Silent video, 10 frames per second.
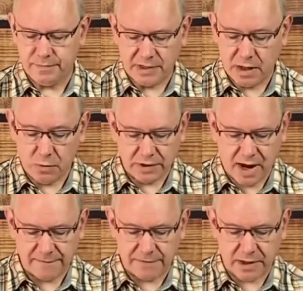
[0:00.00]
He will
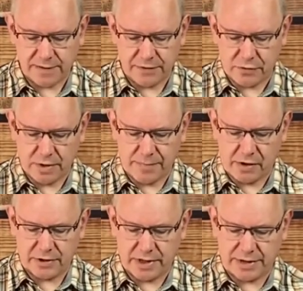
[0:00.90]
not forgive your
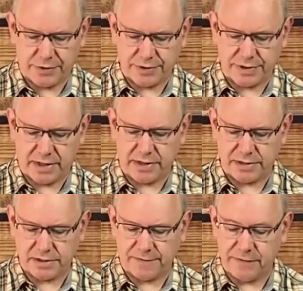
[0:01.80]
rebellion and your
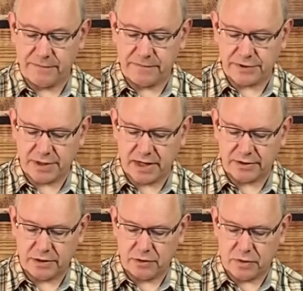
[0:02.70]
sins. If you forsake
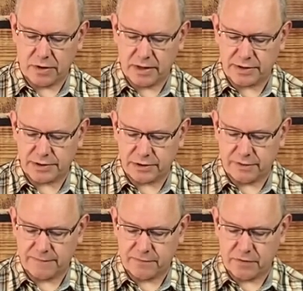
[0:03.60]
the Lord and
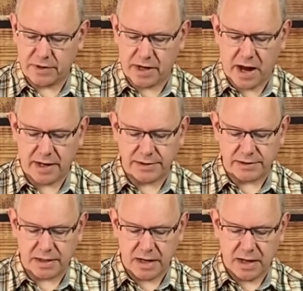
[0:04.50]
serve foreign
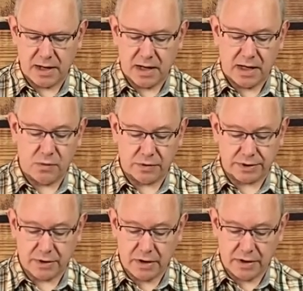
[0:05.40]
gods, he will
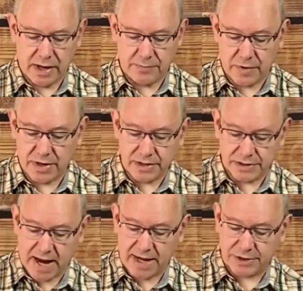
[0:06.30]
turn and bring
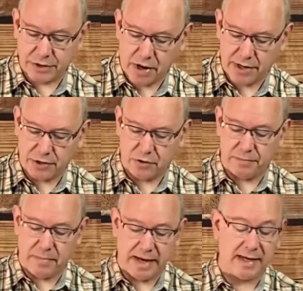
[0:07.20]
disaster on you
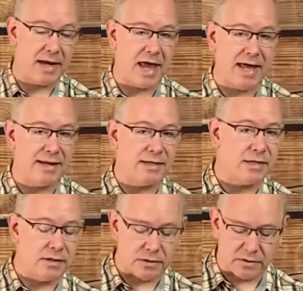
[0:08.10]
and make an end to
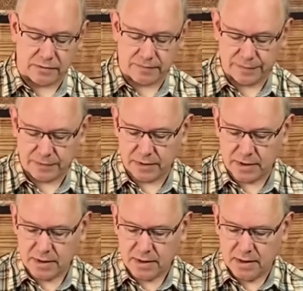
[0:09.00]
you
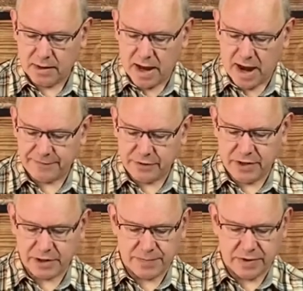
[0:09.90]
after he
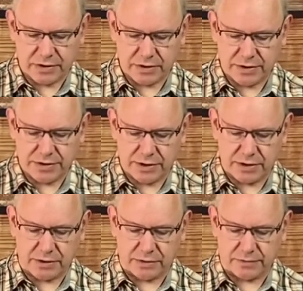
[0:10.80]
has been good to
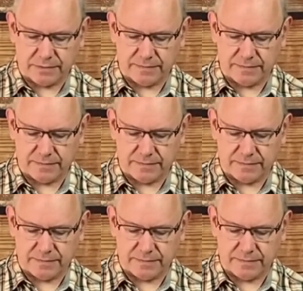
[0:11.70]
you.